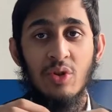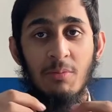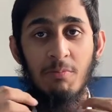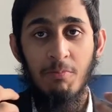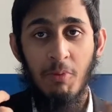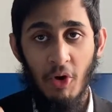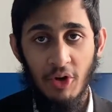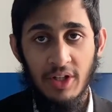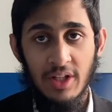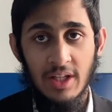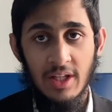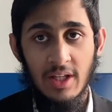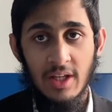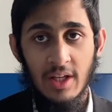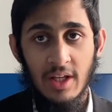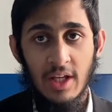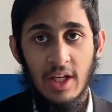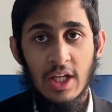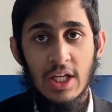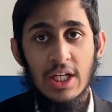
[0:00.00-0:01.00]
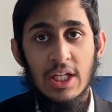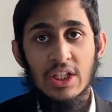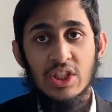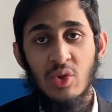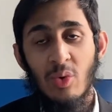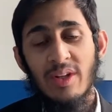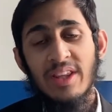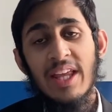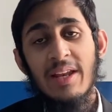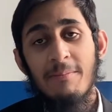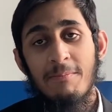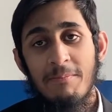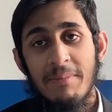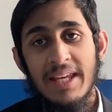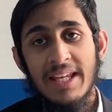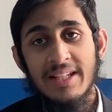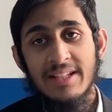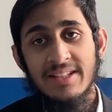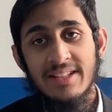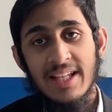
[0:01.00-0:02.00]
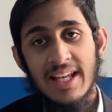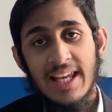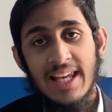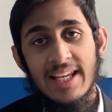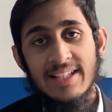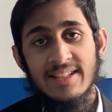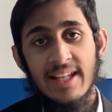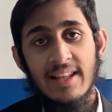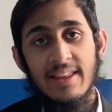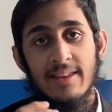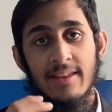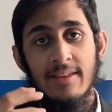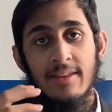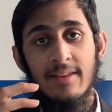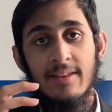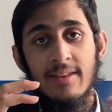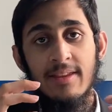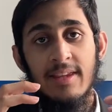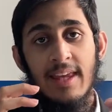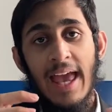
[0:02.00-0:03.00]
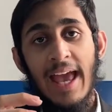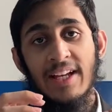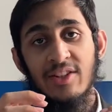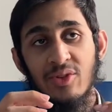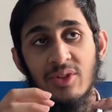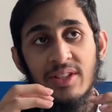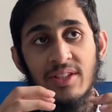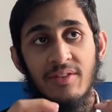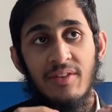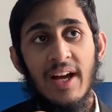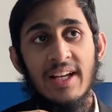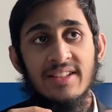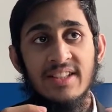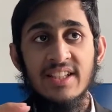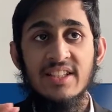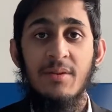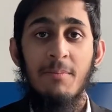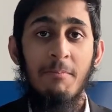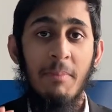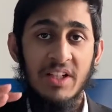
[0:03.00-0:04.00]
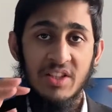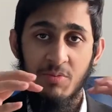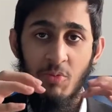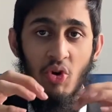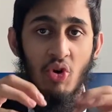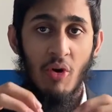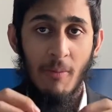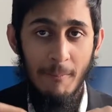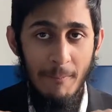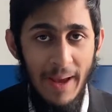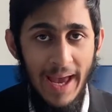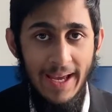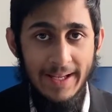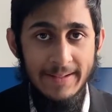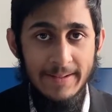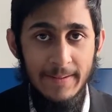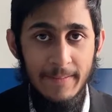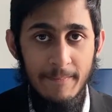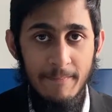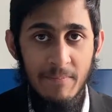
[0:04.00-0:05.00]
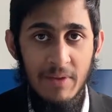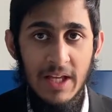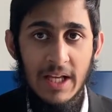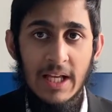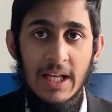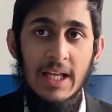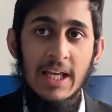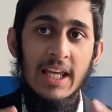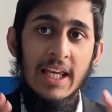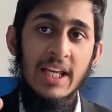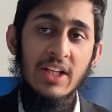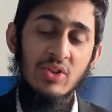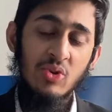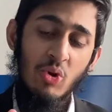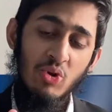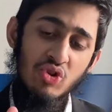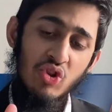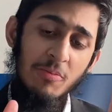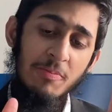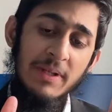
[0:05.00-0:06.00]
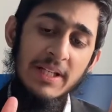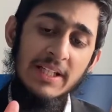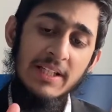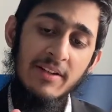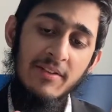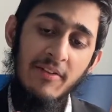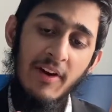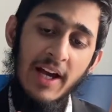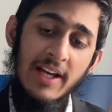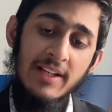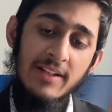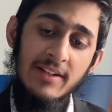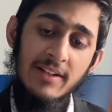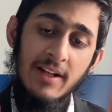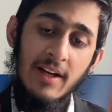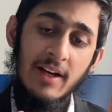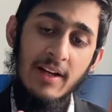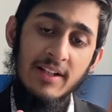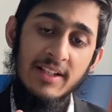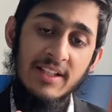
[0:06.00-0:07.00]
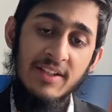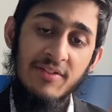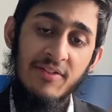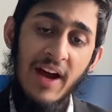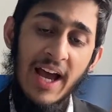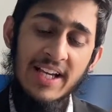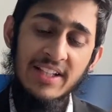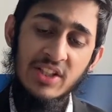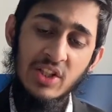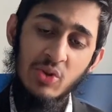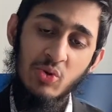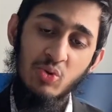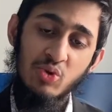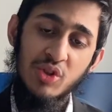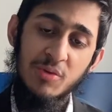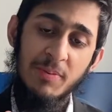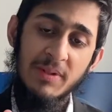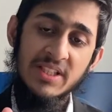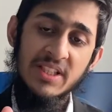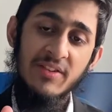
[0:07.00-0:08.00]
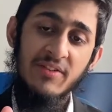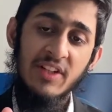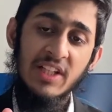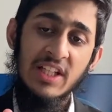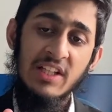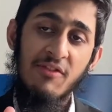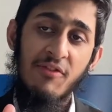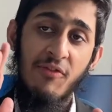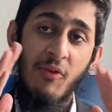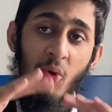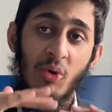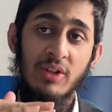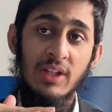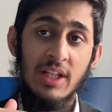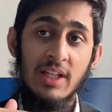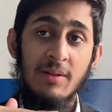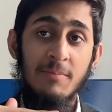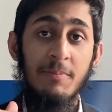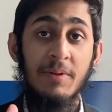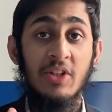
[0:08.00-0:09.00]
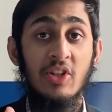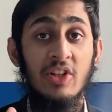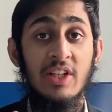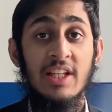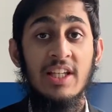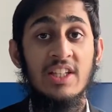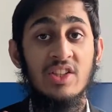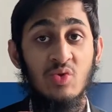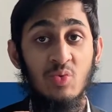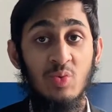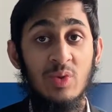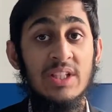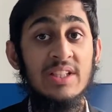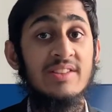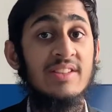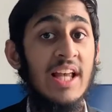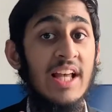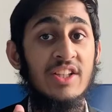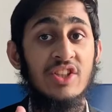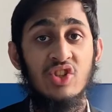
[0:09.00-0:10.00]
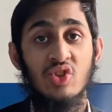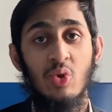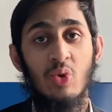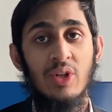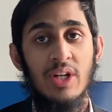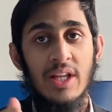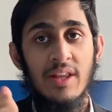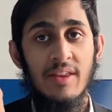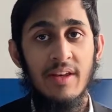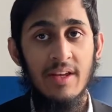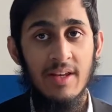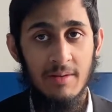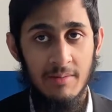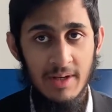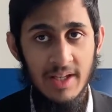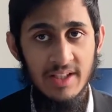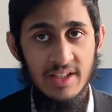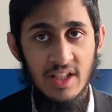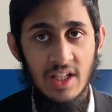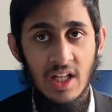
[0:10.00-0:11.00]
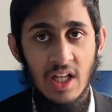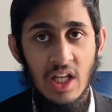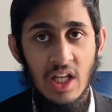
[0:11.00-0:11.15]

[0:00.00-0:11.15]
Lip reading: body. So what that means is that the actual device is much more compact. It has also been devised to specifically fold in, particularly its wheels as shown in the image.